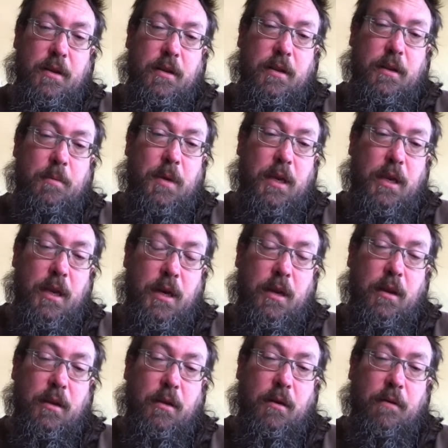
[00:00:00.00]
the
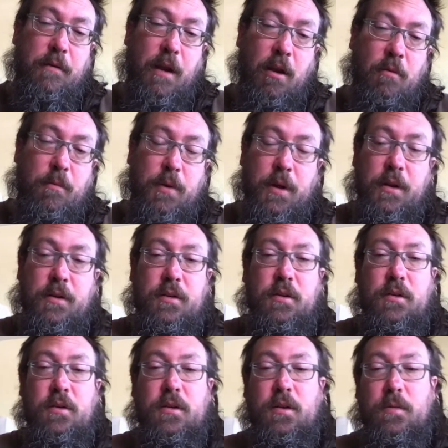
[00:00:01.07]
beginning of output
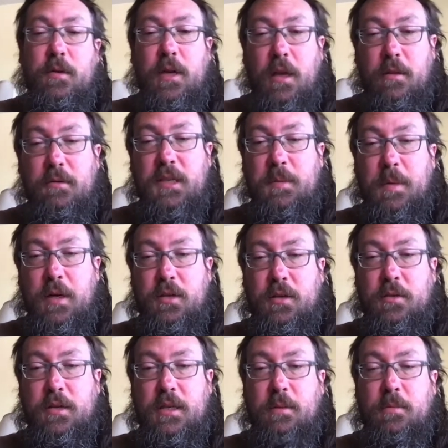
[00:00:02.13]
to another special
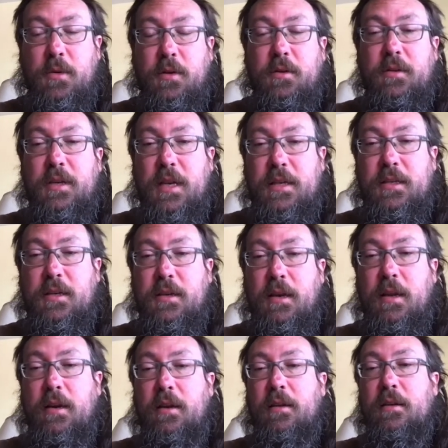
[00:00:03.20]
symbol
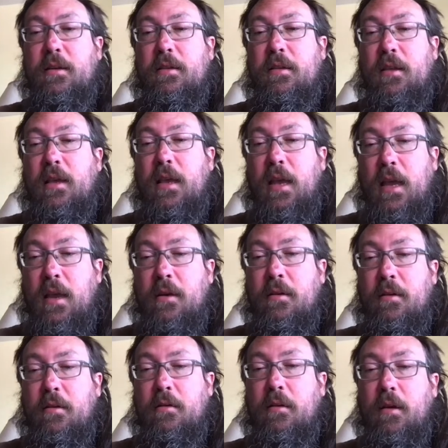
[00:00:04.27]
designating the
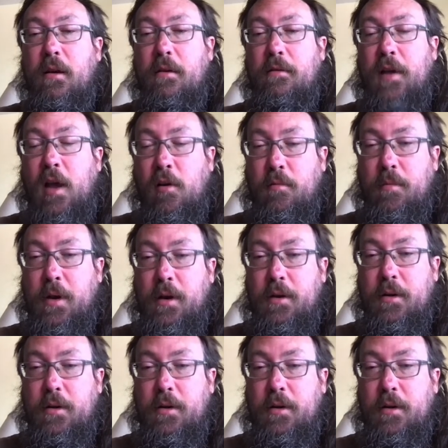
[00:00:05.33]
end of output.